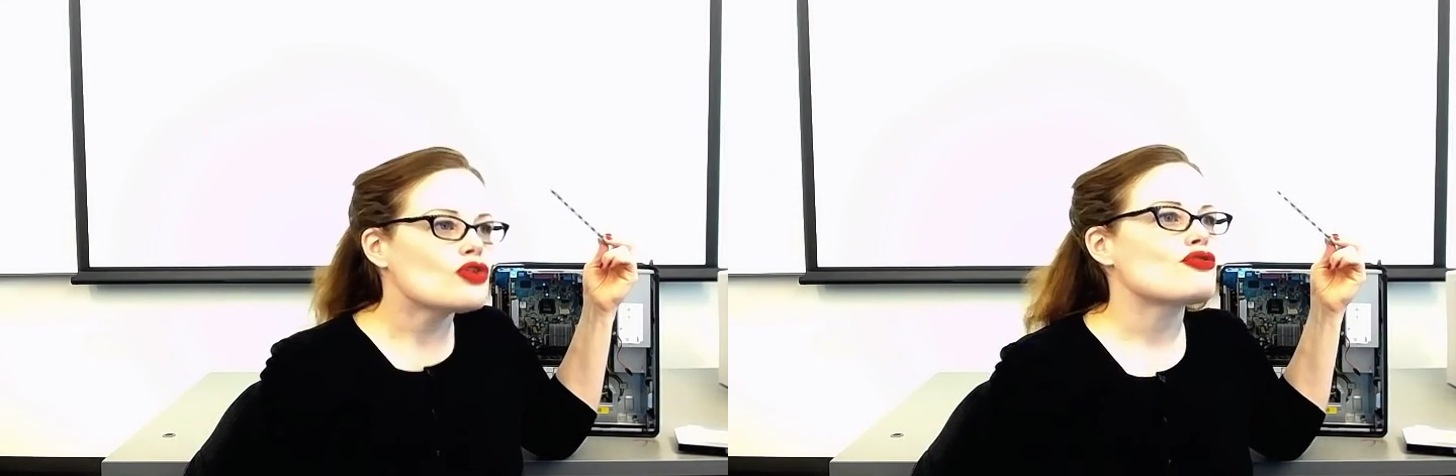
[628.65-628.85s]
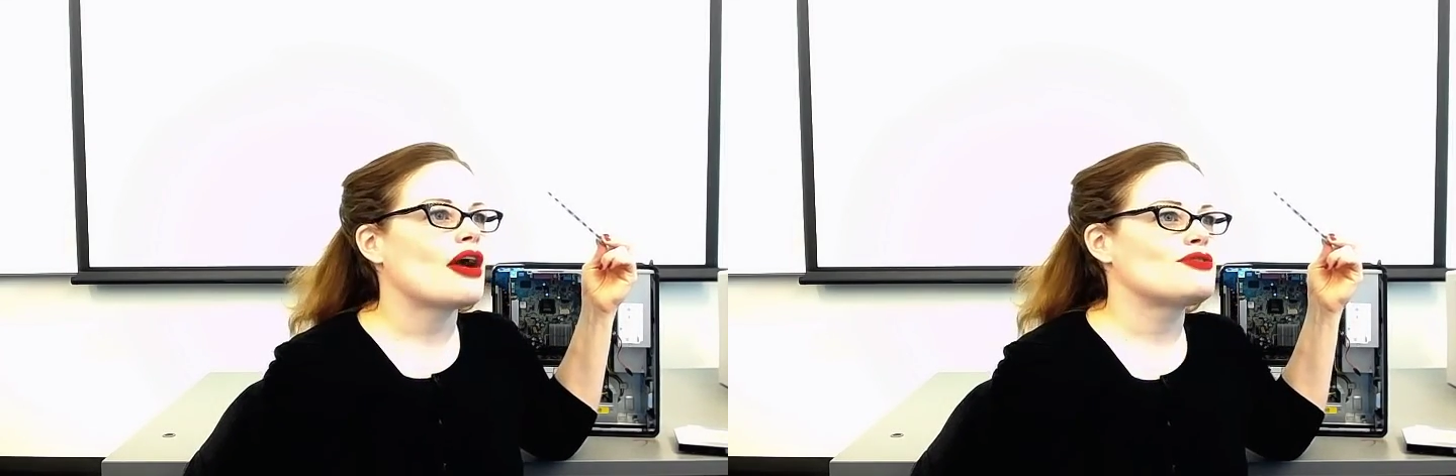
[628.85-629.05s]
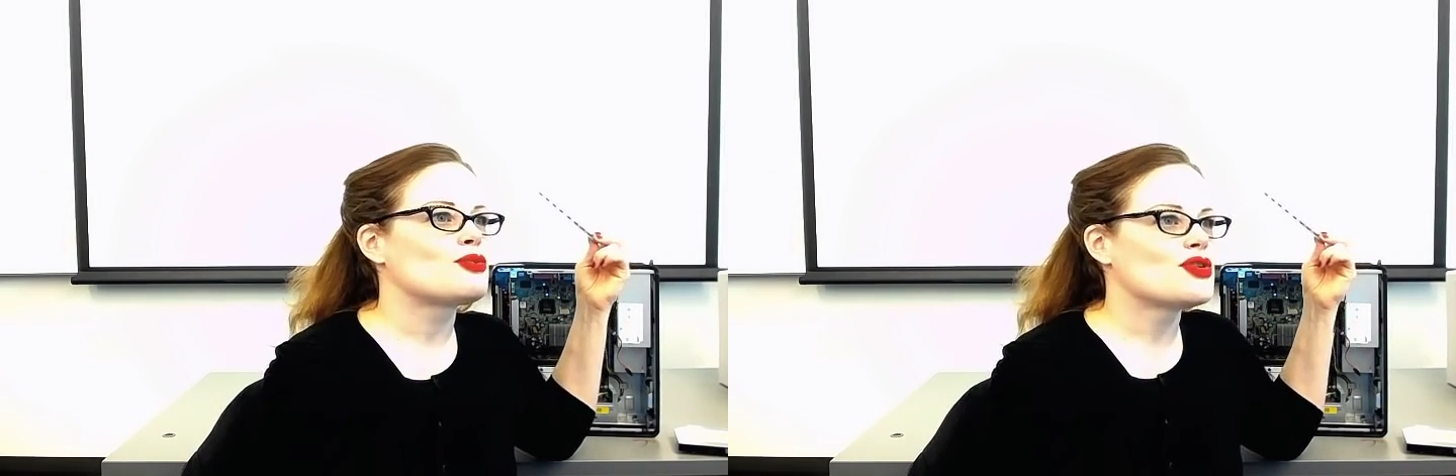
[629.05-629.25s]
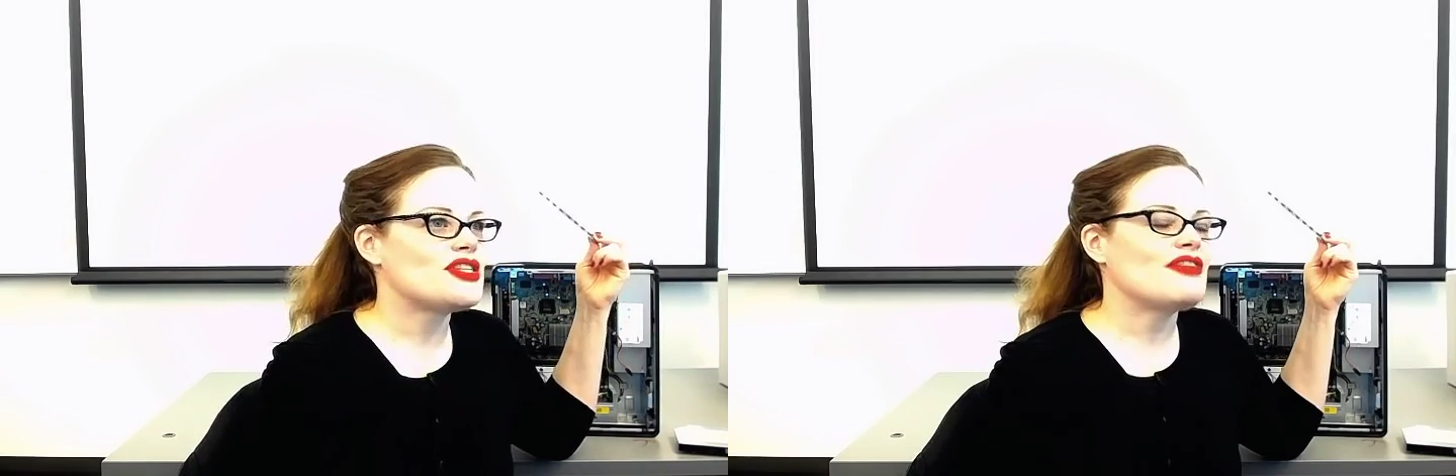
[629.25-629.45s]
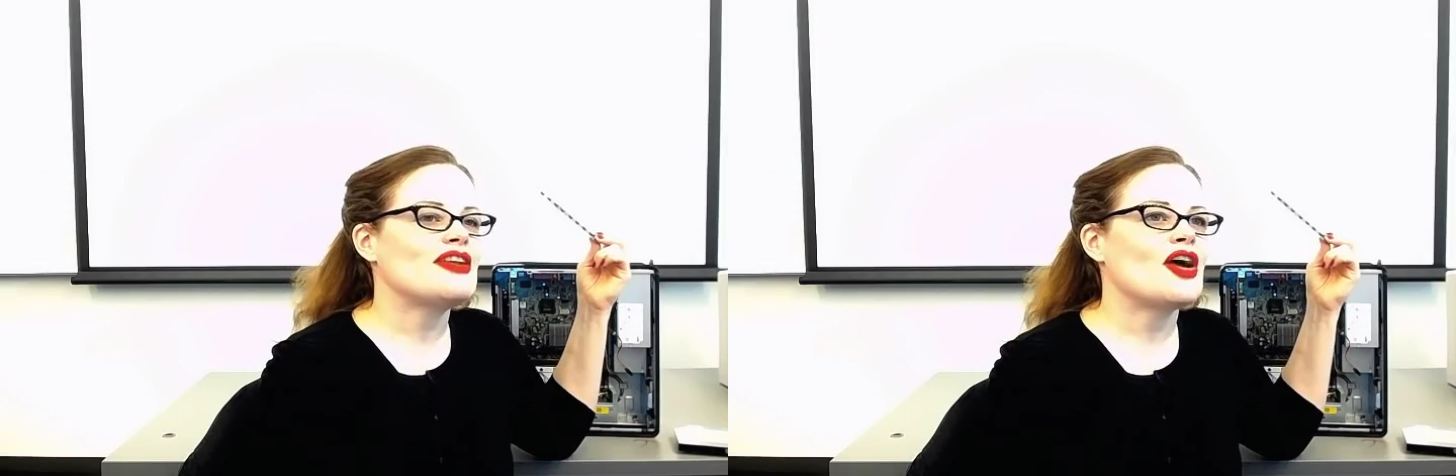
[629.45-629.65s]
drives were
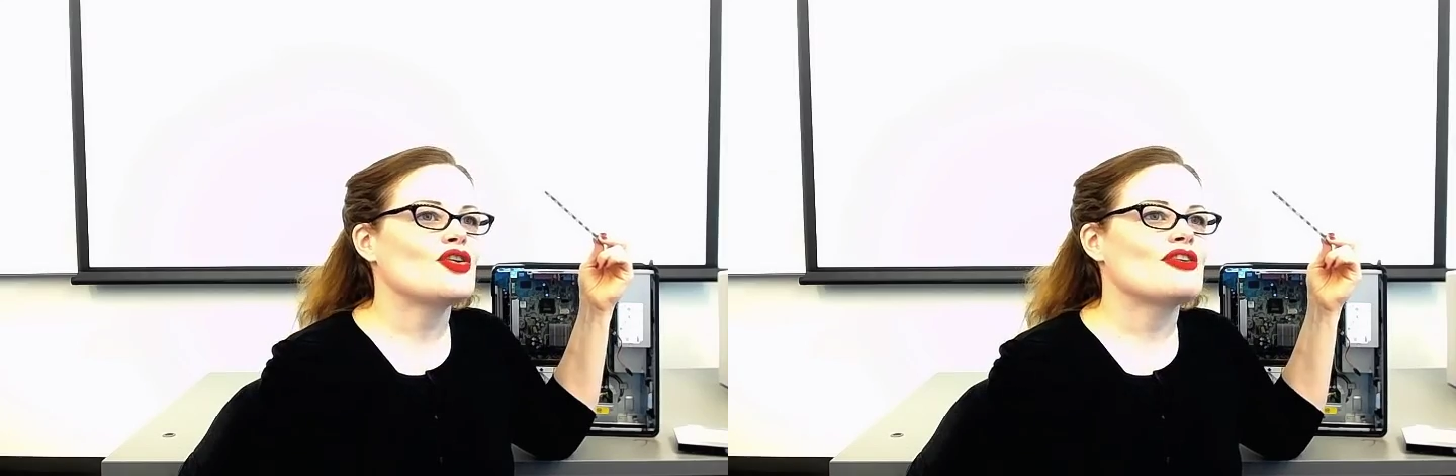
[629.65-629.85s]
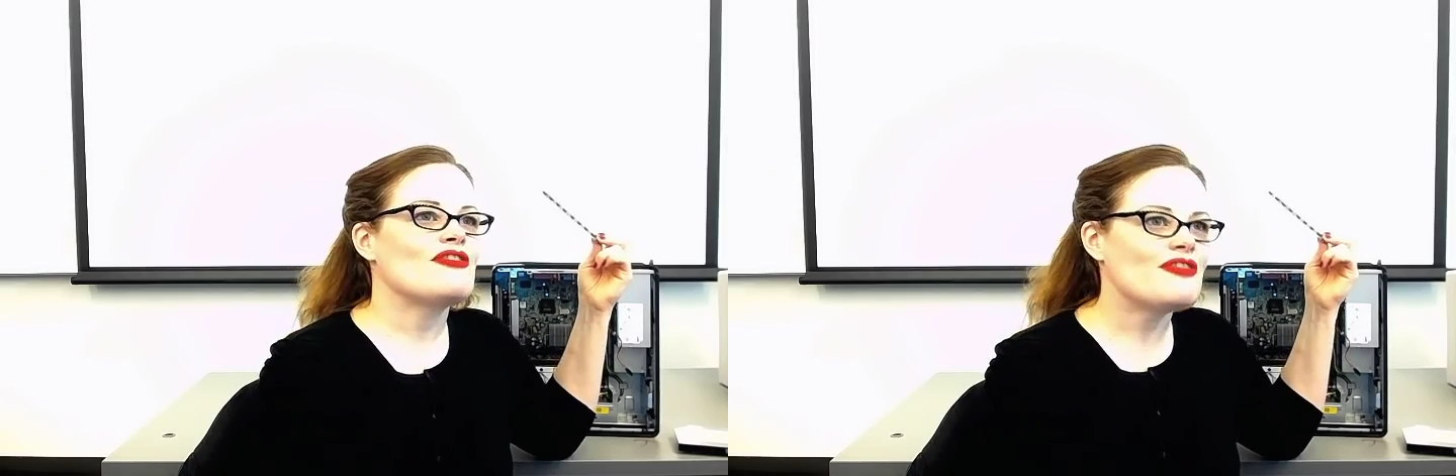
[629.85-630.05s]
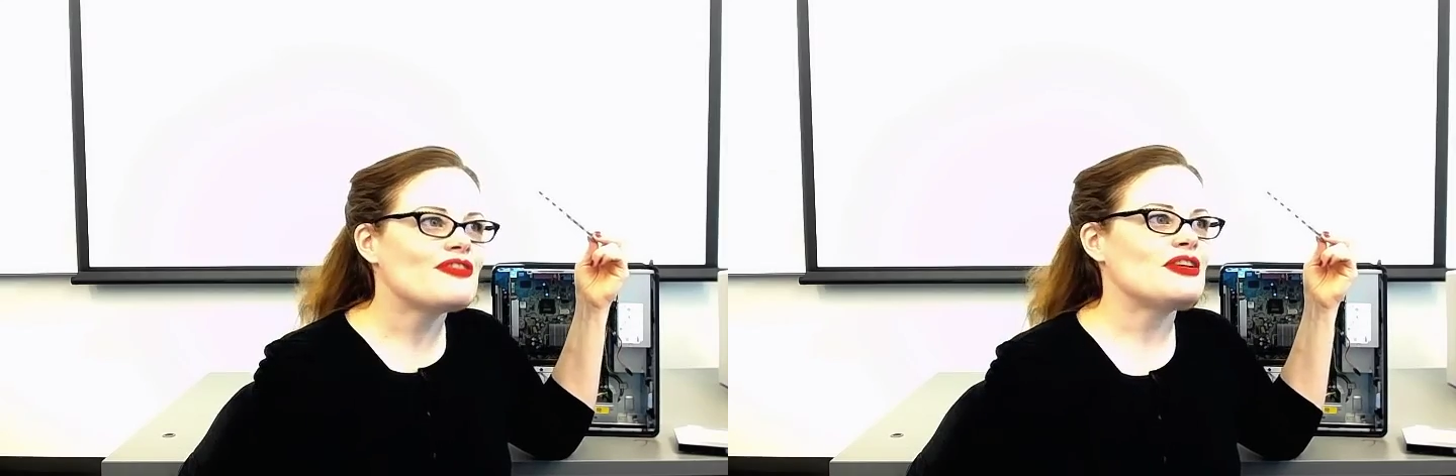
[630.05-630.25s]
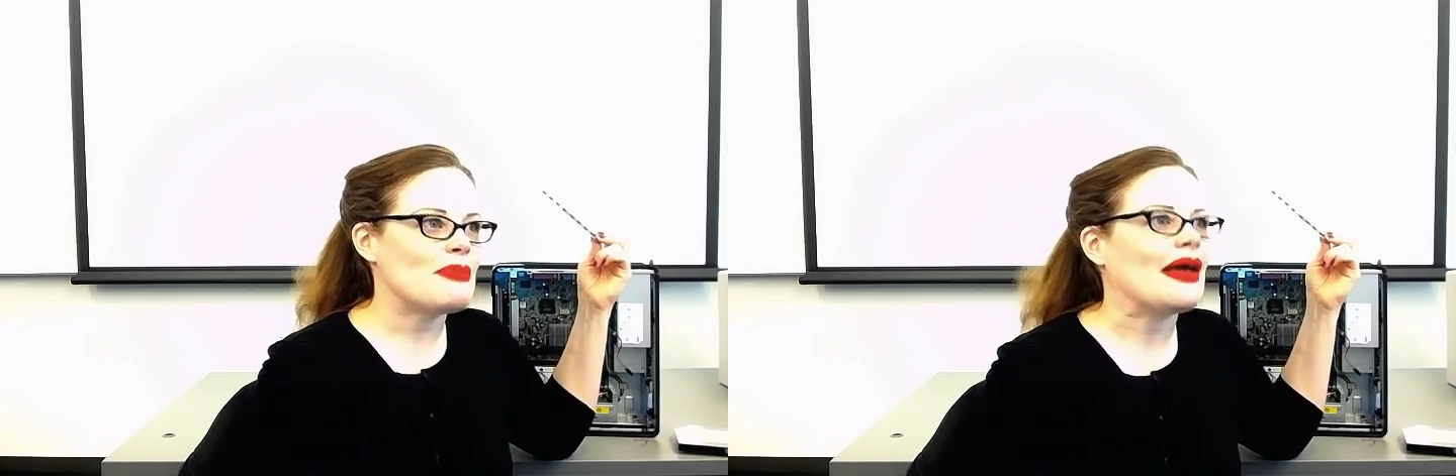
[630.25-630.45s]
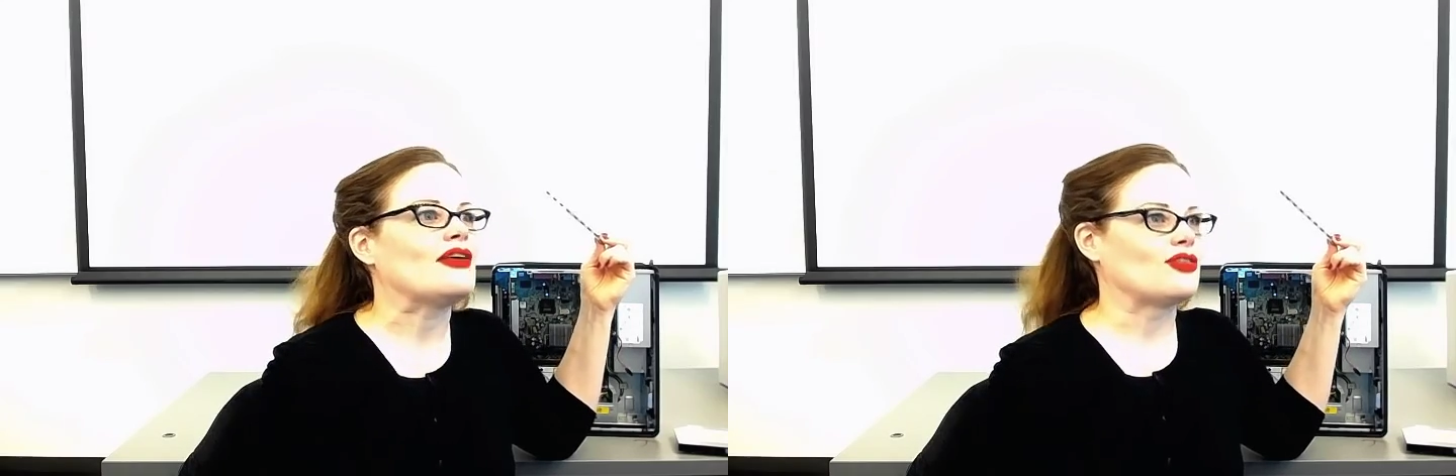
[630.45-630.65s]
750
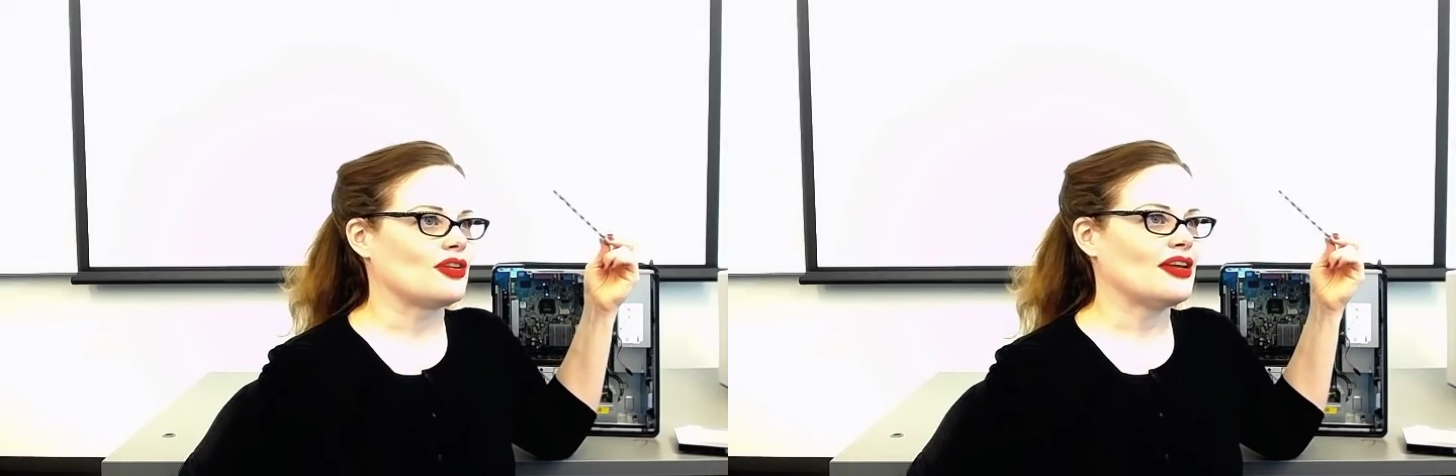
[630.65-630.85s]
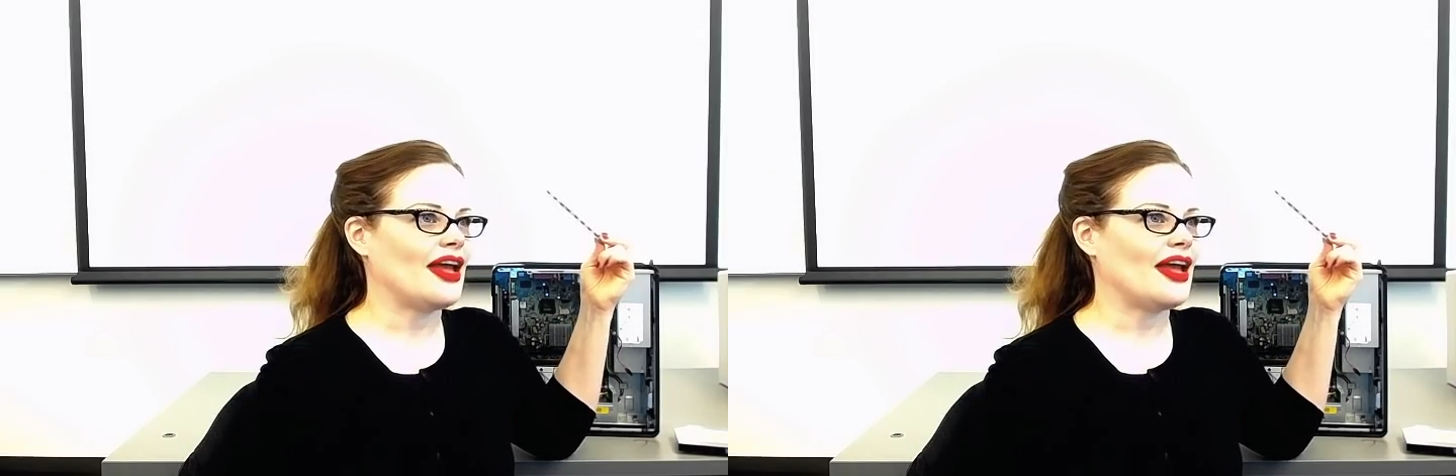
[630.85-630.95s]
megs,